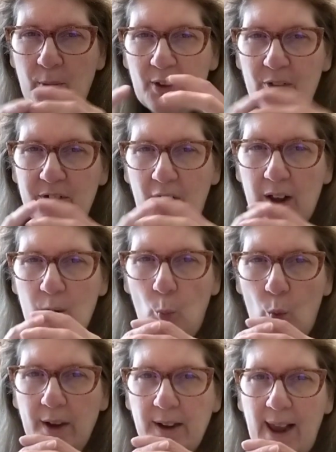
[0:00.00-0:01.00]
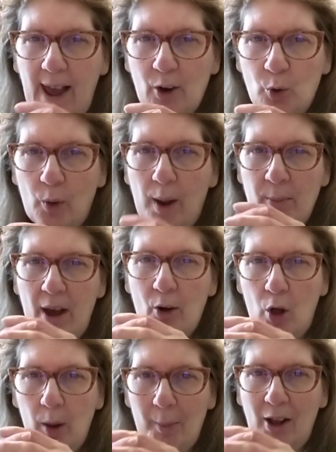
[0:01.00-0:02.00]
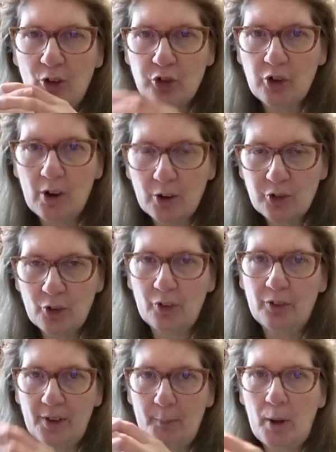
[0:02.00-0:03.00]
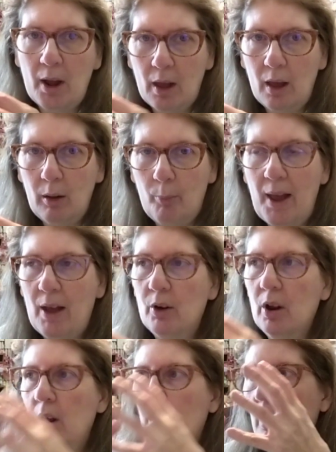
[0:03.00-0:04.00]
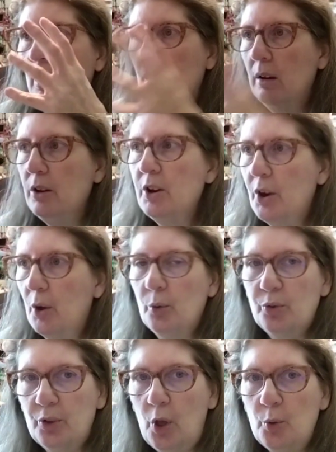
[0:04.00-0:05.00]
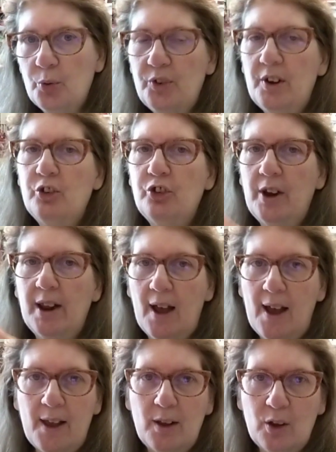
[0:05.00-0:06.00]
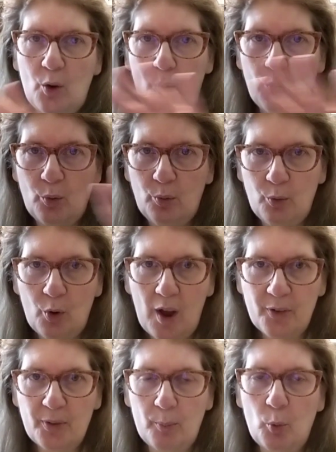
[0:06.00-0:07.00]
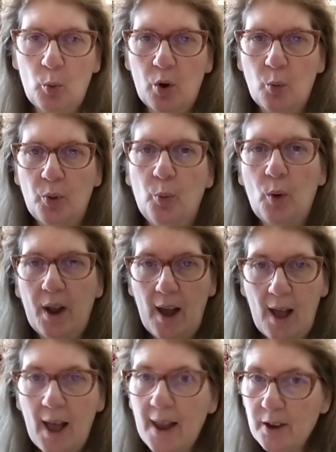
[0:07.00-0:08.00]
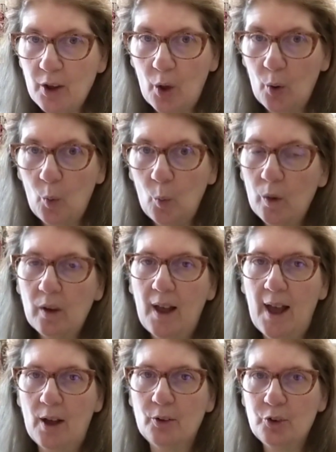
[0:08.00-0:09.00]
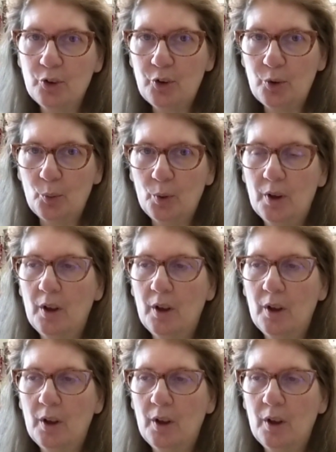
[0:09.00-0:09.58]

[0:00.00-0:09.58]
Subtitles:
stuck in one category. I'm not all about junk journals. I'm not all about, slow stitching. I go across the board with what I know how to do.